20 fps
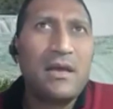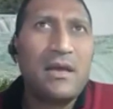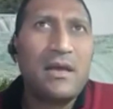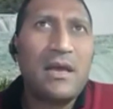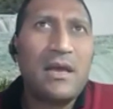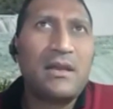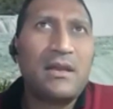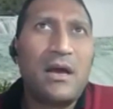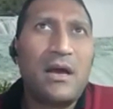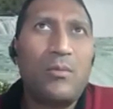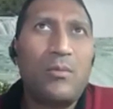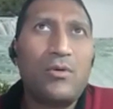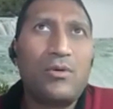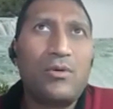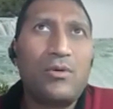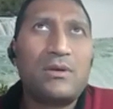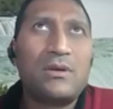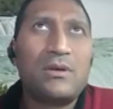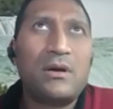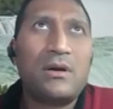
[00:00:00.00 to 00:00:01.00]
and how
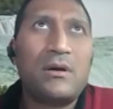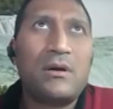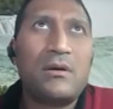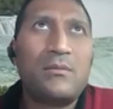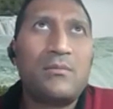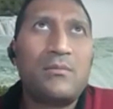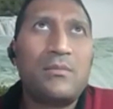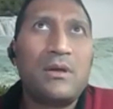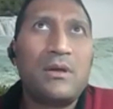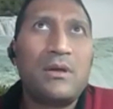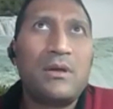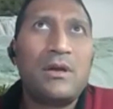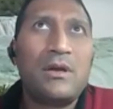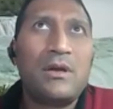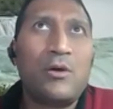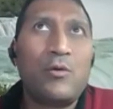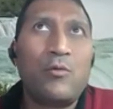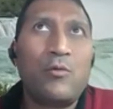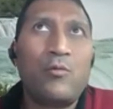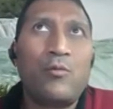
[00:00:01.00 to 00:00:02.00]
about
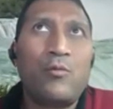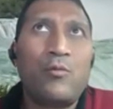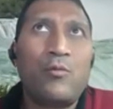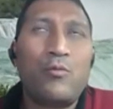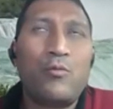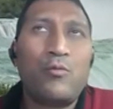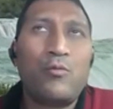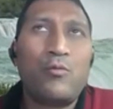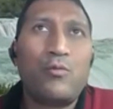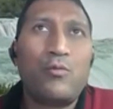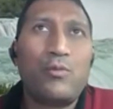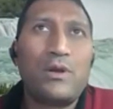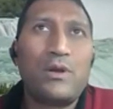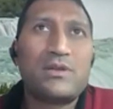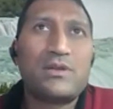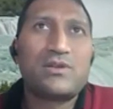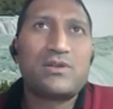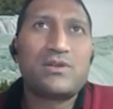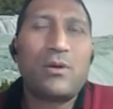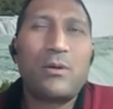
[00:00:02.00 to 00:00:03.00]
oh,
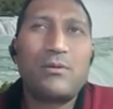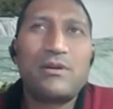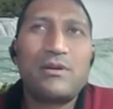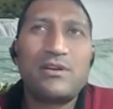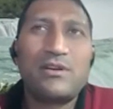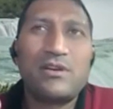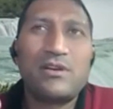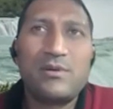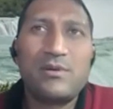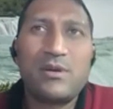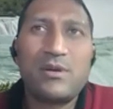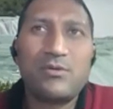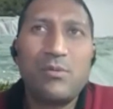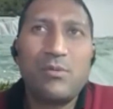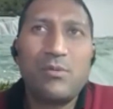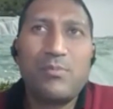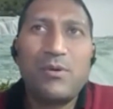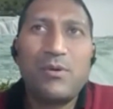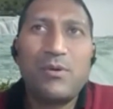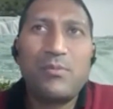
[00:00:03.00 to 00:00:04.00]
let's talk a little bit about the
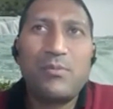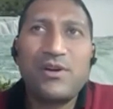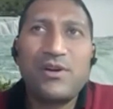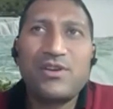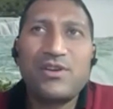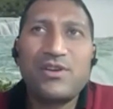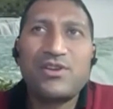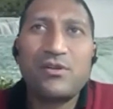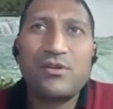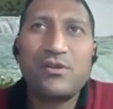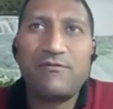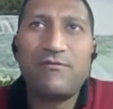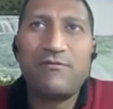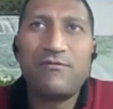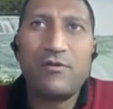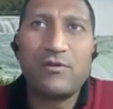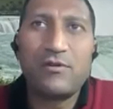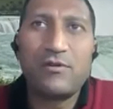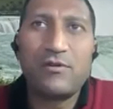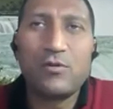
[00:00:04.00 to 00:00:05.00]
preparation of
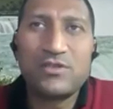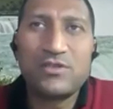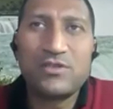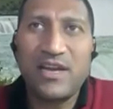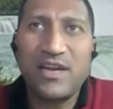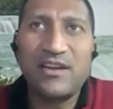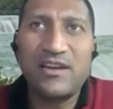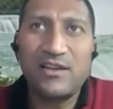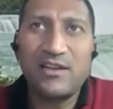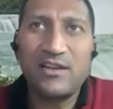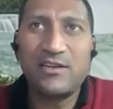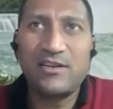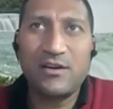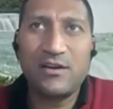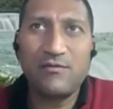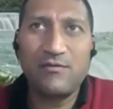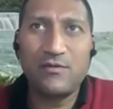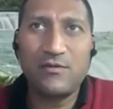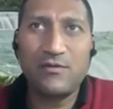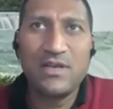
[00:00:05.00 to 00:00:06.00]
for those technical
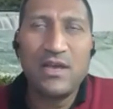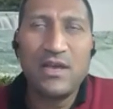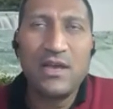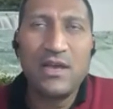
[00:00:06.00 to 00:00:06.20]
interviews